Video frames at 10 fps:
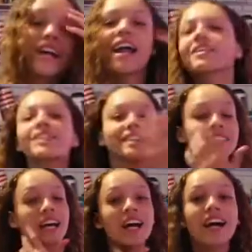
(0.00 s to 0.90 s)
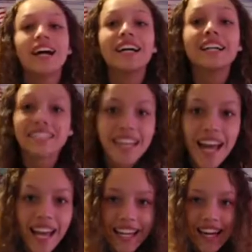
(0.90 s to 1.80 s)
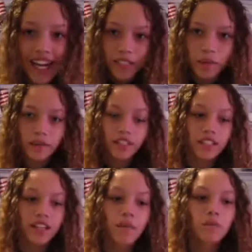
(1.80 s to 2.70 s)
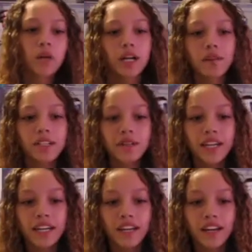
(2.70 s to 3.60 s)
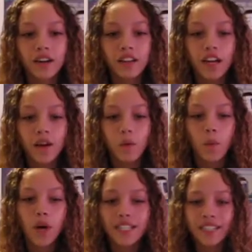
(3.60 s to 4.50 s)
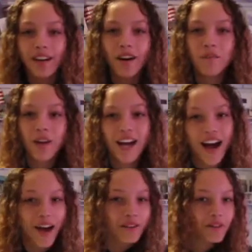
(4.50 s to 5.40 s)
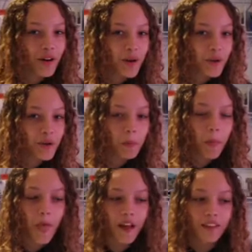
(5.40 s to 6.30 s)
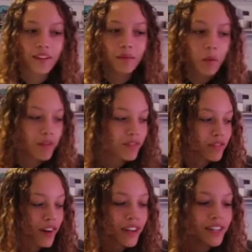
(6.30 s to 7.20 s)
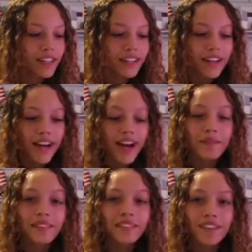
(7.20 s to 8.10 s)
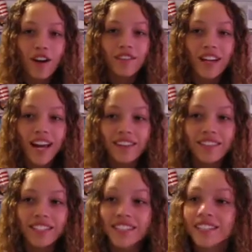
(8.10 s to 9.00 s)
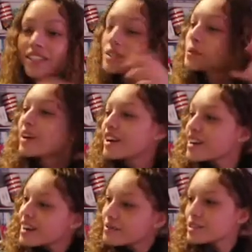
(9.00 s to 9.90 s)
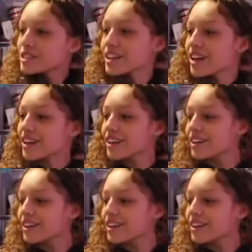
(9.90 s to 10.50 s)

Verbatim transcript: anyways, today, as you probably saw in the title, we're gonna be doing like what's on my iPhone. I thought it might be fun not running out of ideas, I swear. I'm just like,